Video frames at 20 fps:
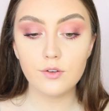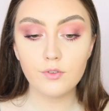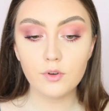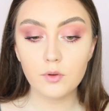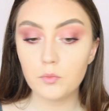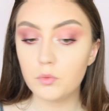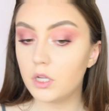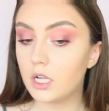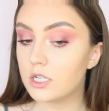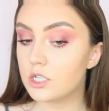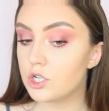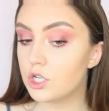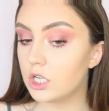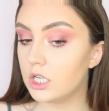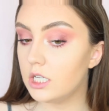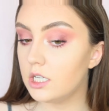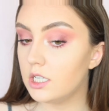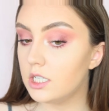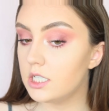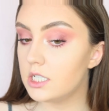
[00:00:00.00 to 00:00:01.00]
different
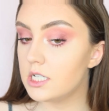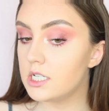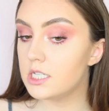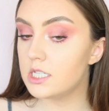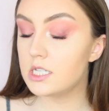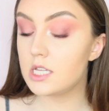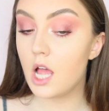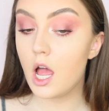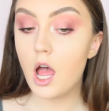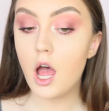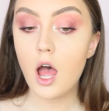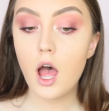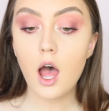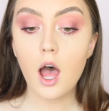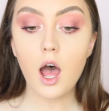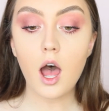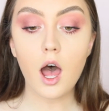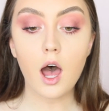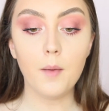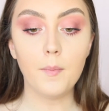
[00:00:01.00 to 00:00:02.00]
blushes.
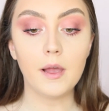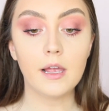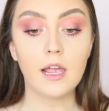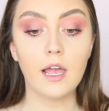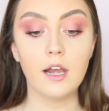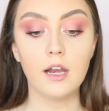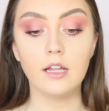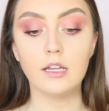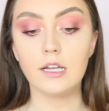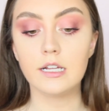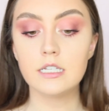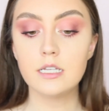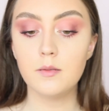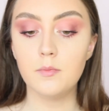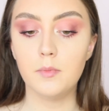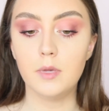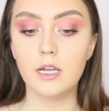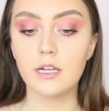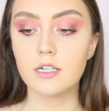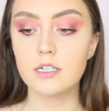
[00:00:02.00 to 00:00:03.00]
Again, I like to
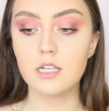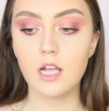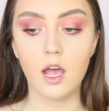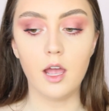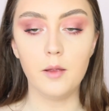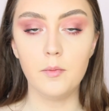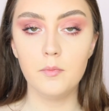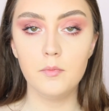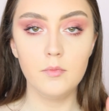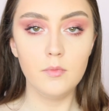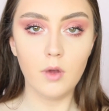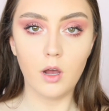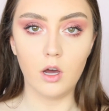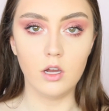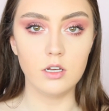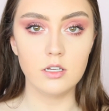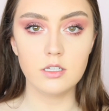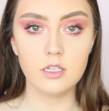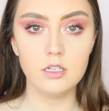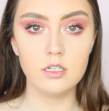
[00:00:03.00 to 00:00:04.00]
mix. I'm
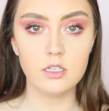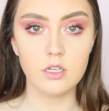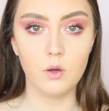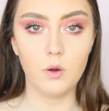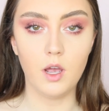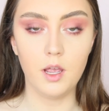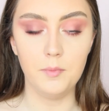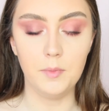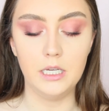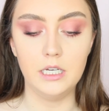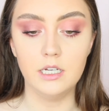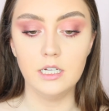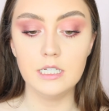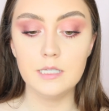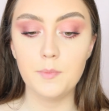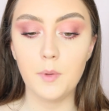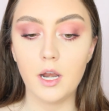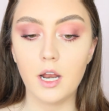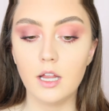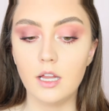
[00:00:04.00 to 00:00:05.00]
honestly so high
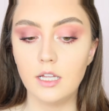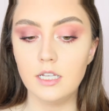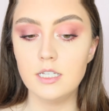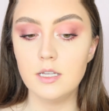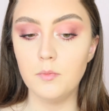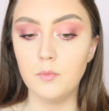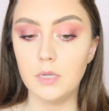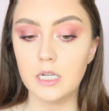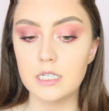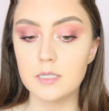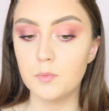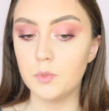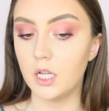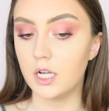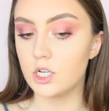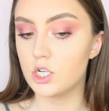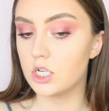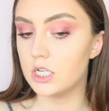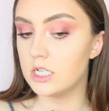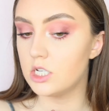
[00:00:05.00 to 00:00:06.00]
maintenance, but I like to mix
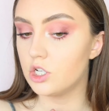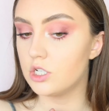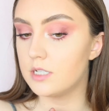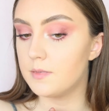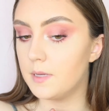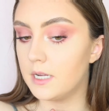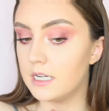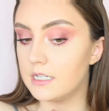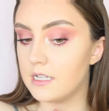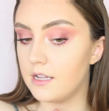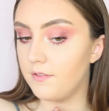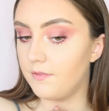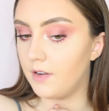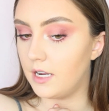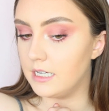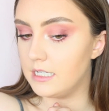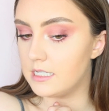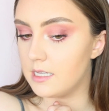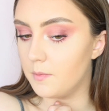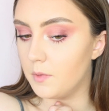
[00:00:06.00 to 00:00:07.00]
blushes just because I
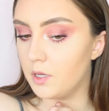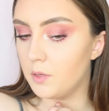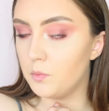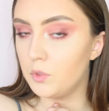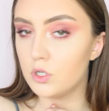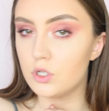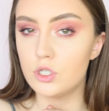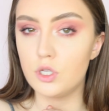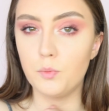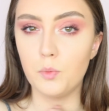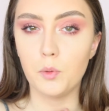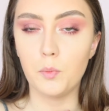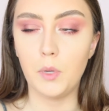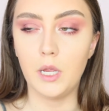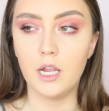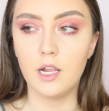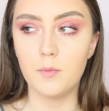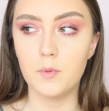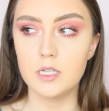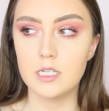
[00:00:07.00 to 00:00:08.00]
find some of them look super
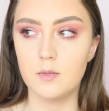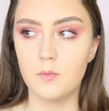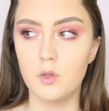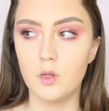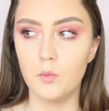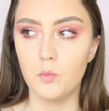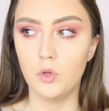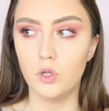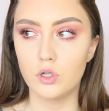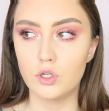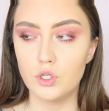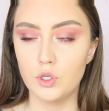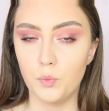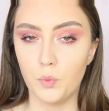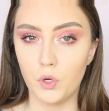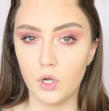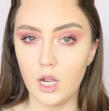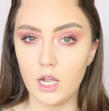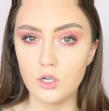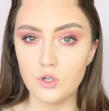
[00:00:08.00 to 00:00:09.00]
pink, but some of them look
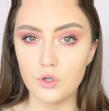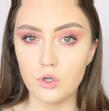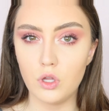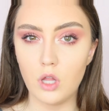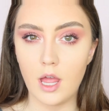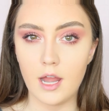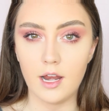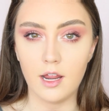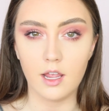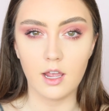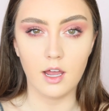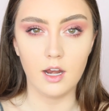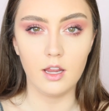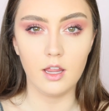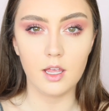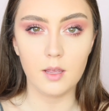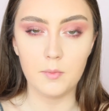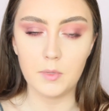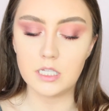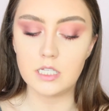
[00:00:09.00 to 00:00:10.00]
super natural, and I kind of
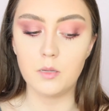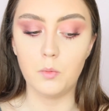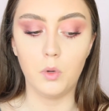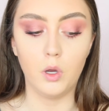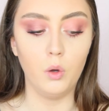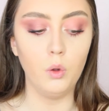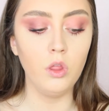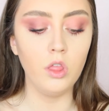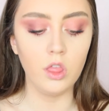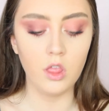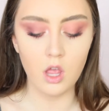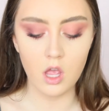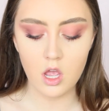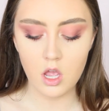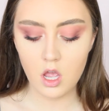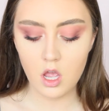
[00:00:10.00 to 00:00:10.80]
like a mix of both.